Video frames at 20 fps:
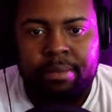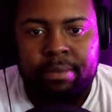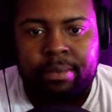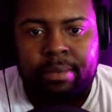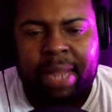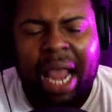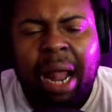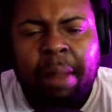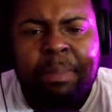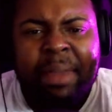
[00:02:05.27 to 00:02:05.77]

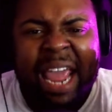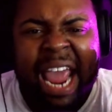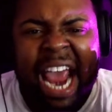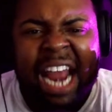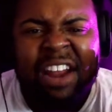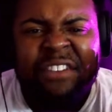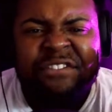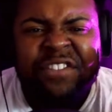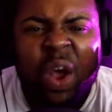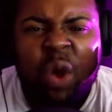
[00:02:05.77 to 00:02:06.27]
That would be an
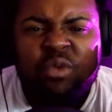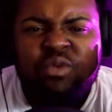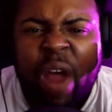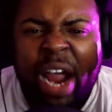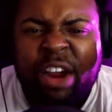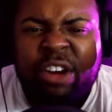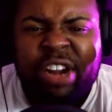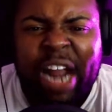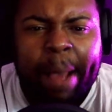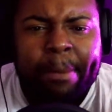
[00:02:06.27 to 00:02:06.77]
NFL
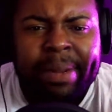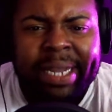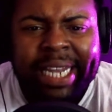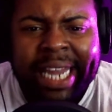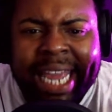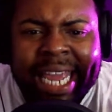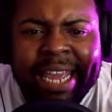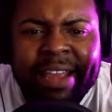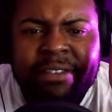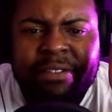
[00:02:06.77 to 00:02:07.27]
record, I
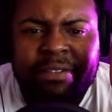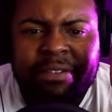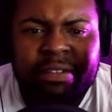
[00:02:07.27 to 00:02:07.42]
believe.